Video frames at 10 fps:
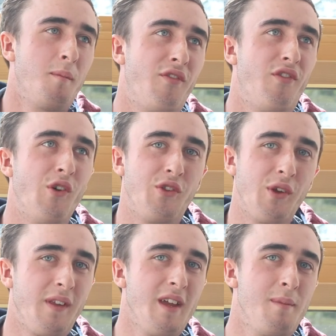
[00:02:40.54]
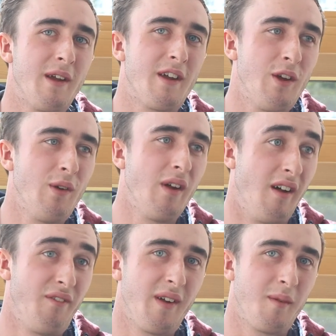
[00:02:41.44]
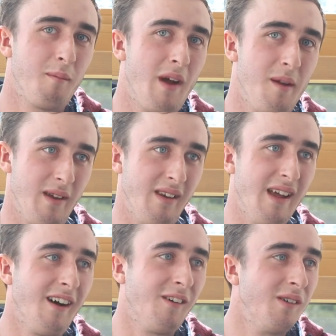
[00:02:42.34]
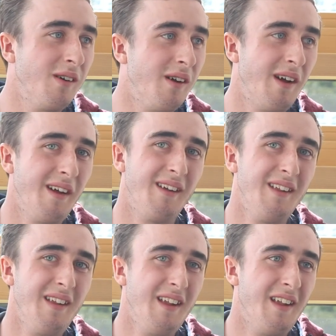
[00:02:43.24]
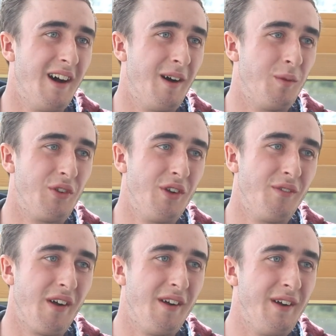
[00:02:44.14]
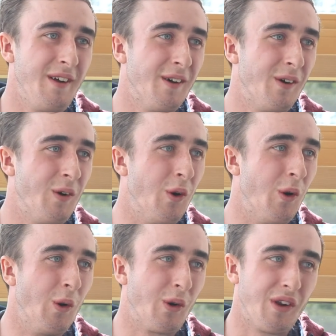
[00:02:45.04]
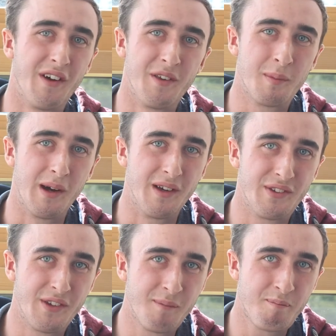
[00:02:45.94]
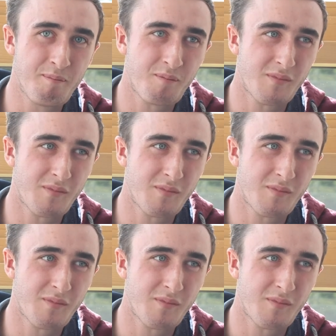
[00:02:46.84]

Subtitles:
Before doing the EPQ, and I think maybe now, I wasn't a very organised person.